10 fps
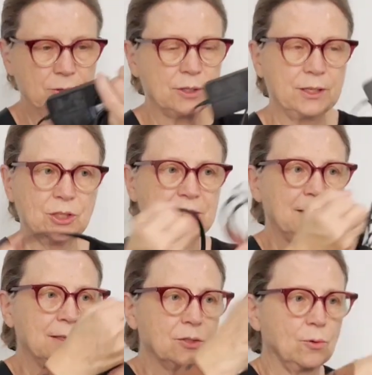usually just
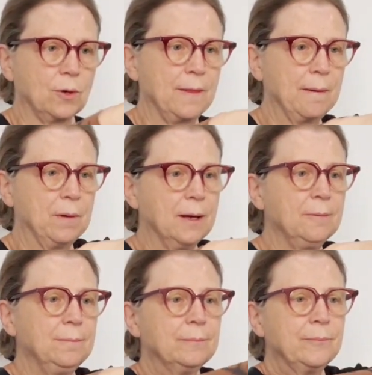stick this cord in the
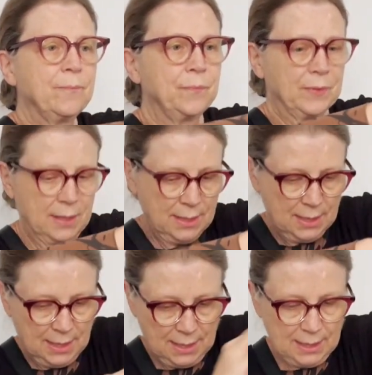bottom.
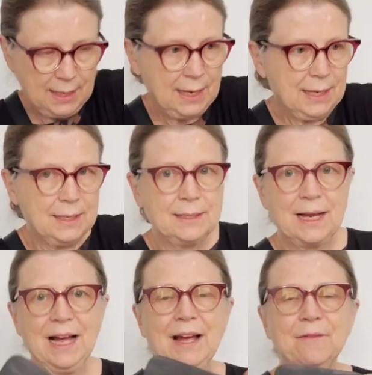And
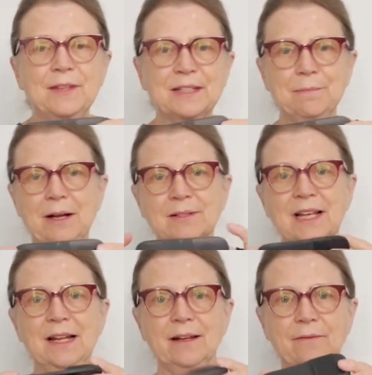I have this mouse.
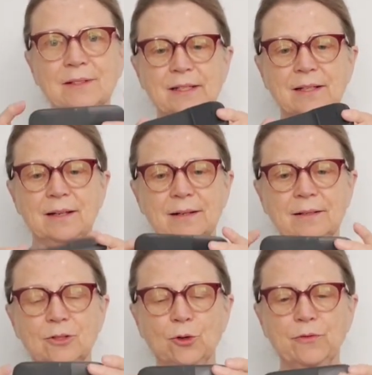I love this.
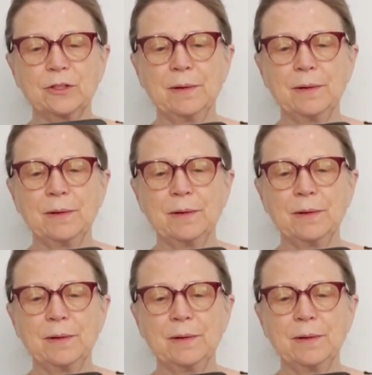The Surface